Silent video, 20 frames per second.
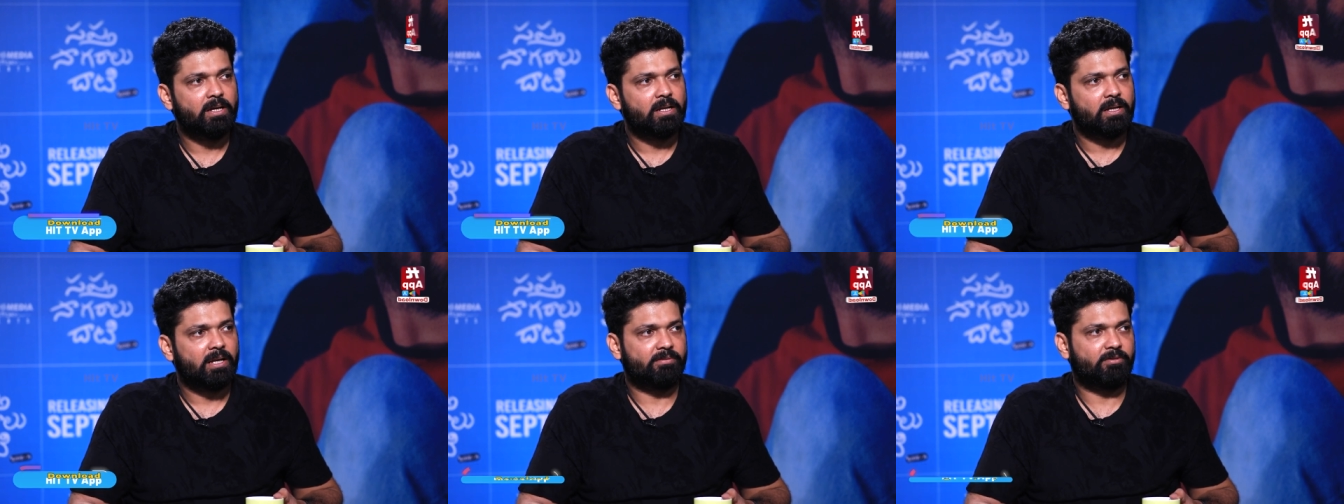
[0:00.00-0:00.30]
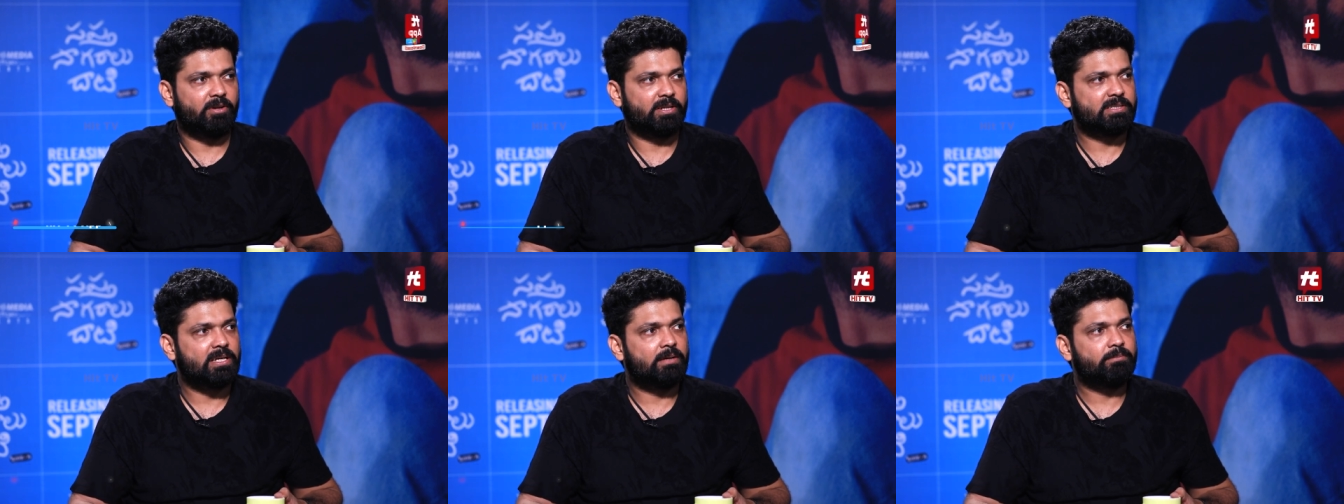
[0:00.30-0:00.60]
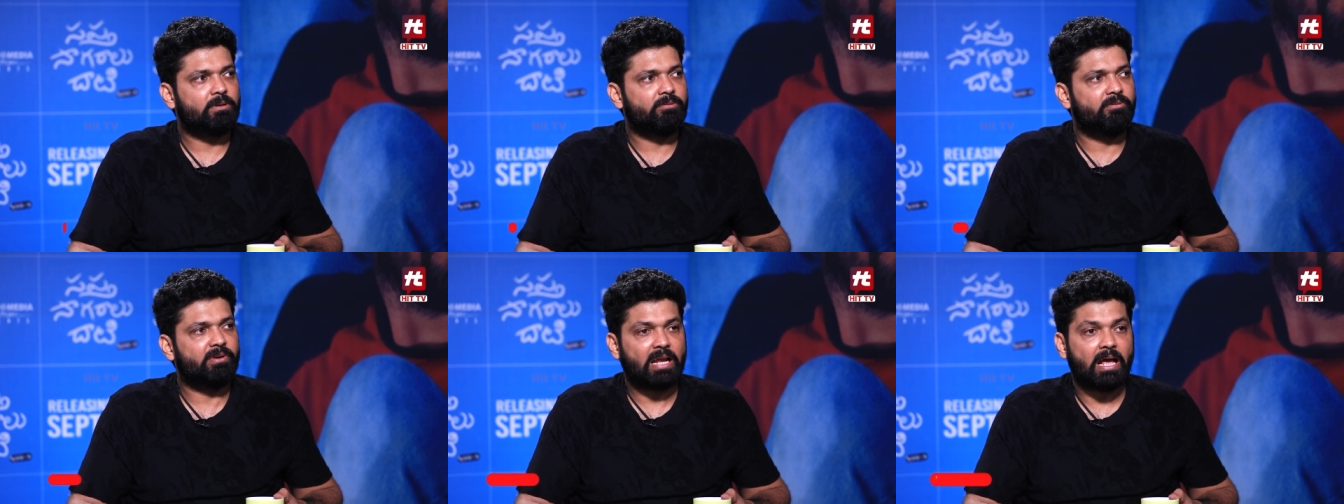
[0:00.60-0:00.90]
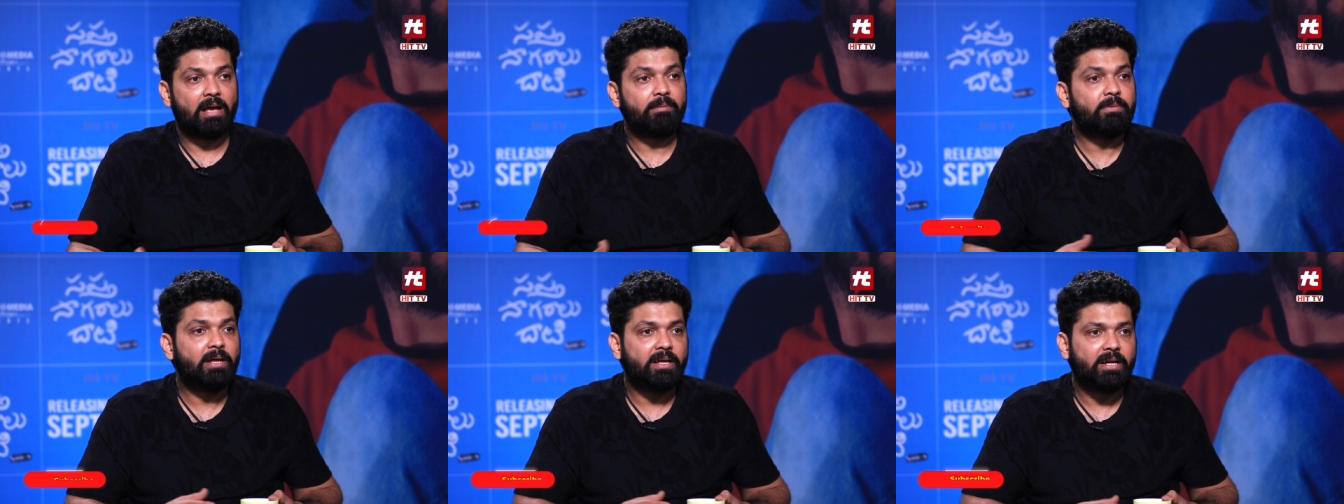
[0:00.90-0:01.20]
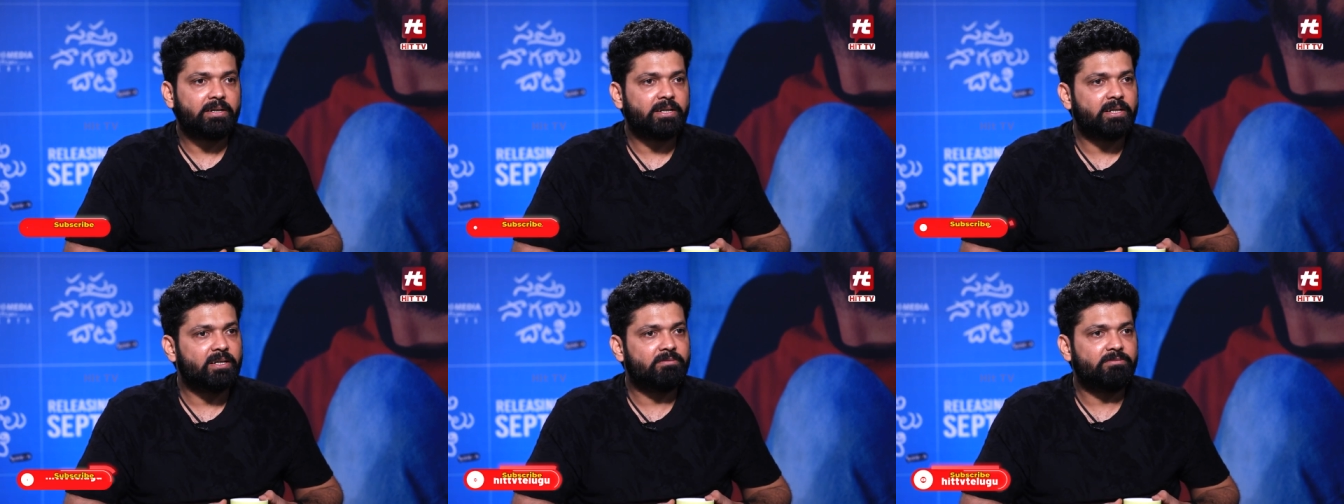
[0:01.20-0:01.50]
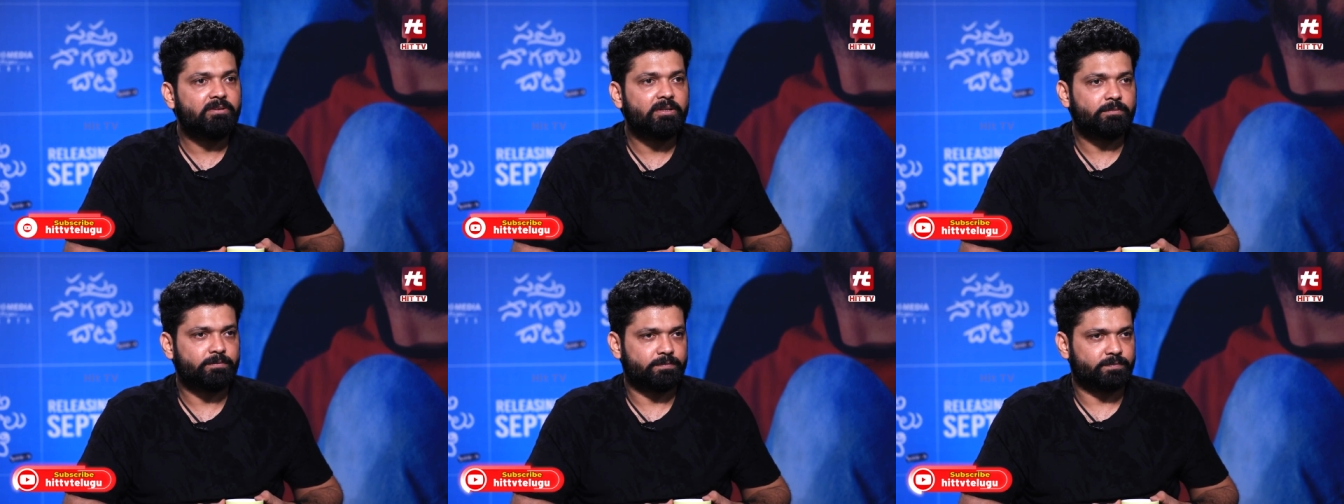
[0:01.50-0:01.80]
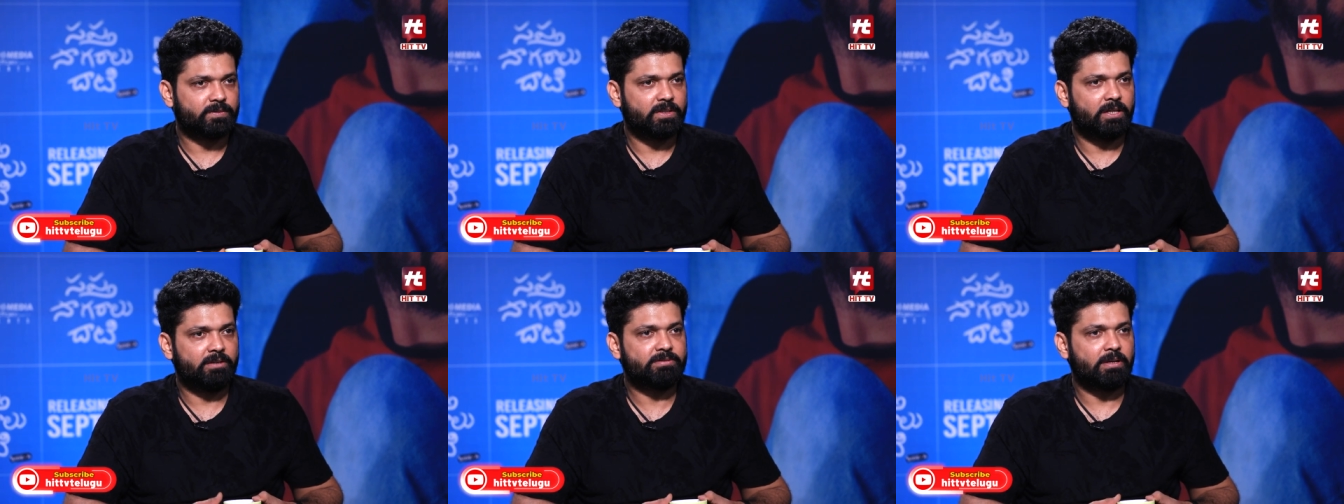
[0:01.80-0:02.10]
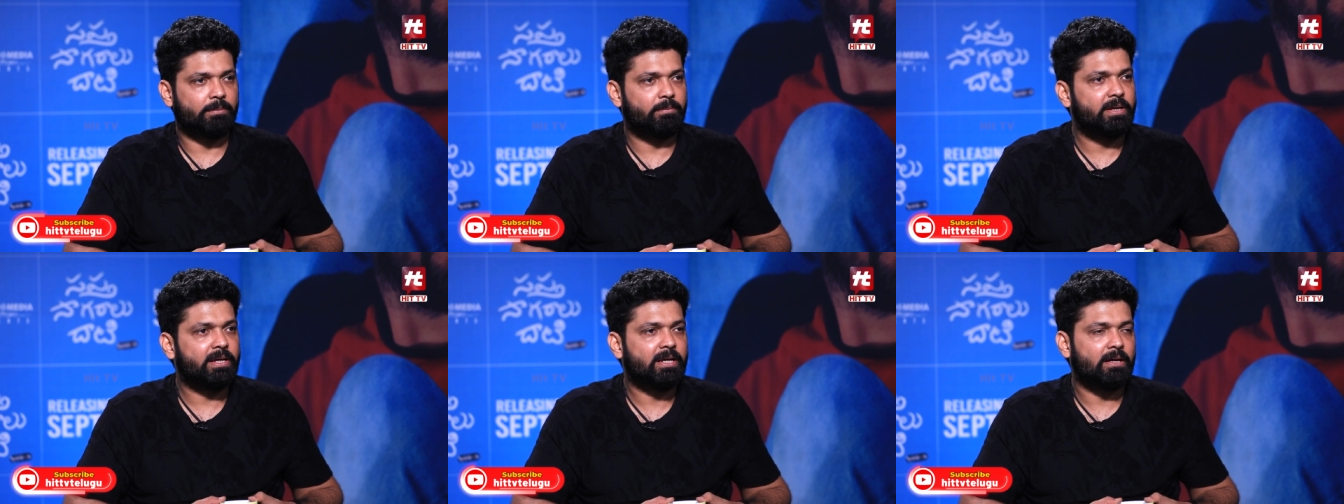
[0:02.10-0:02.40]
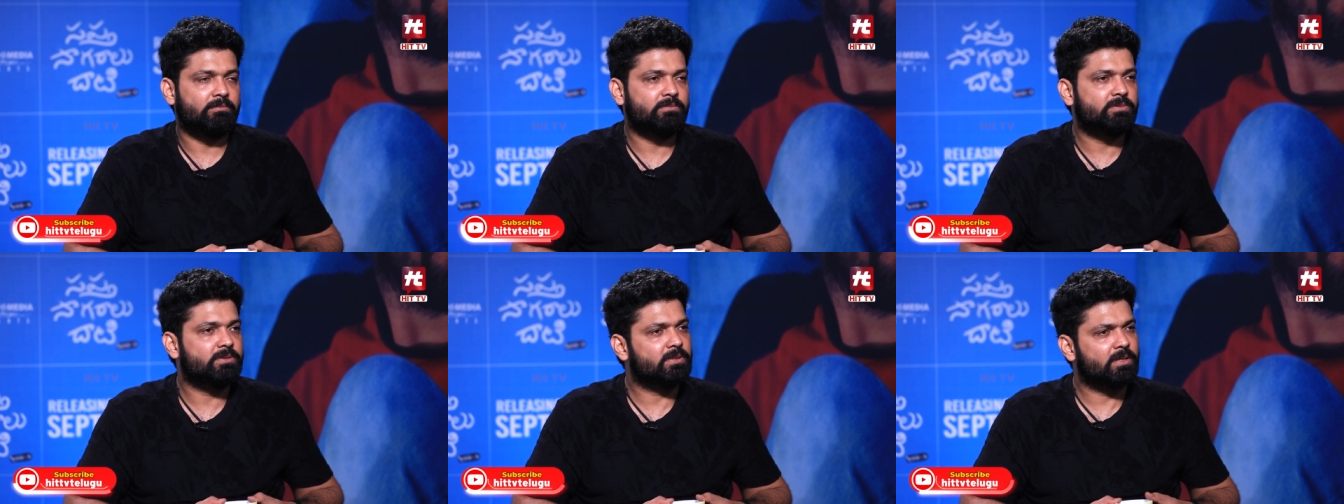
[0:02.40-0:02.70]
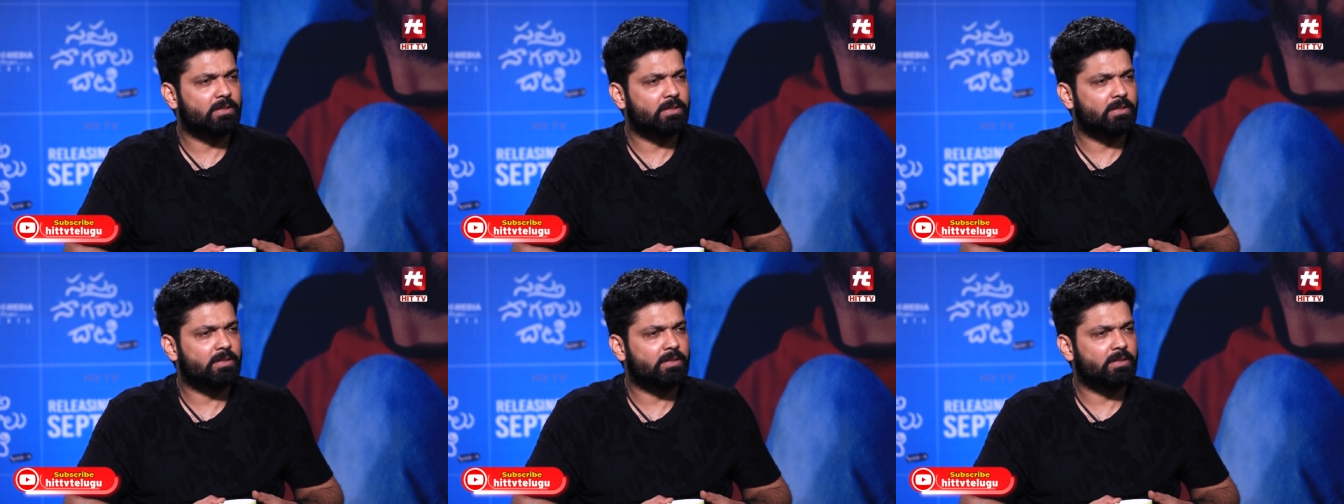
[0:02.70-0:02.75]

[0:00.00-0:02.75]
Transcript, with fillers: Like for example, when I am directing a film, if somebody comes,